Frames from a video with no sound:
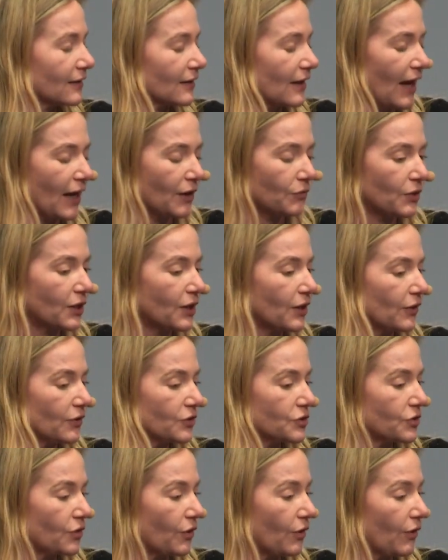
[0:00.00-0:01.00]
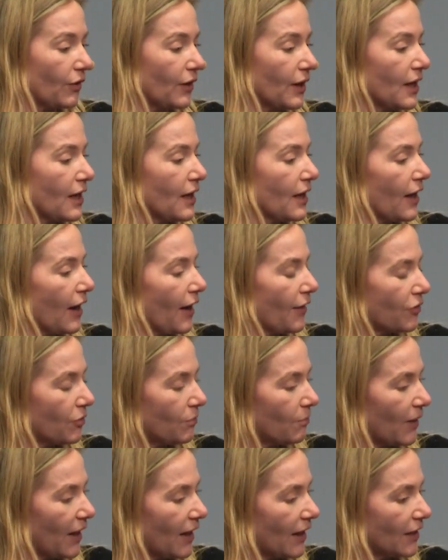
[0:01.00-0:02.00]
agriculture are the
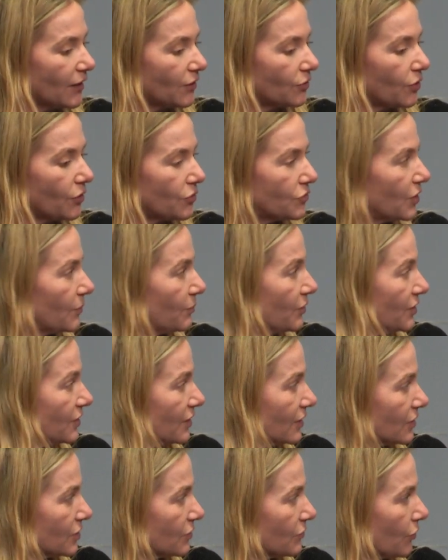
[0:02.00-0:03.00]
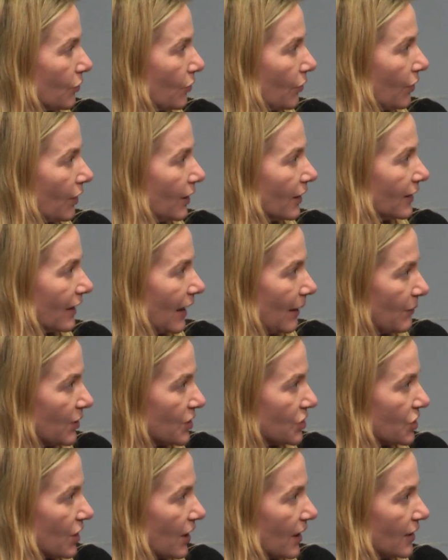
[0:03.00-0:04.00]
main contributors for
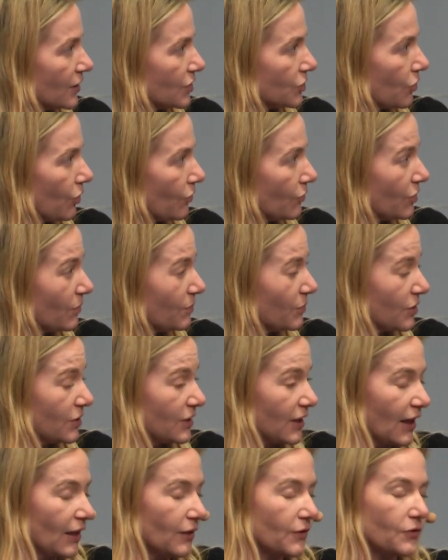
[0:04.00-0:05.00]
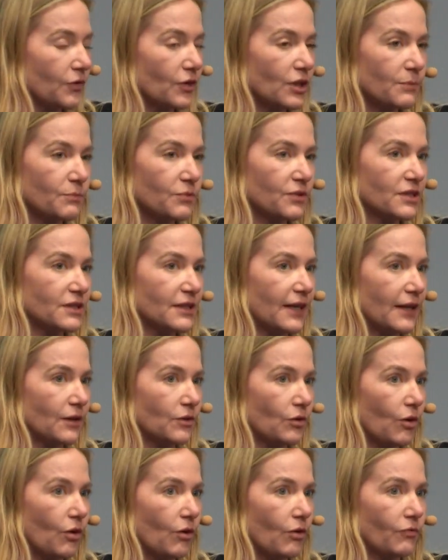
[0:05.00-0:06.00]
climate change, contributing
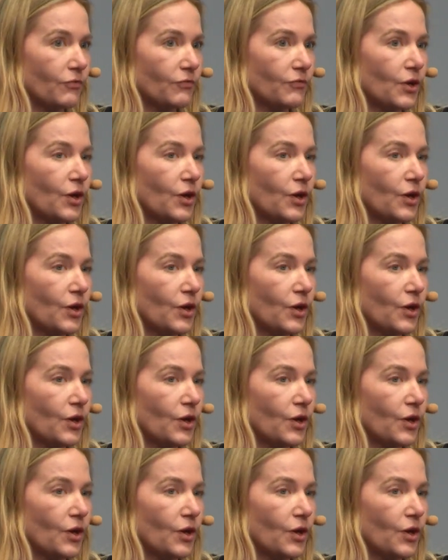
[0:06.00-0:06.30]
30% of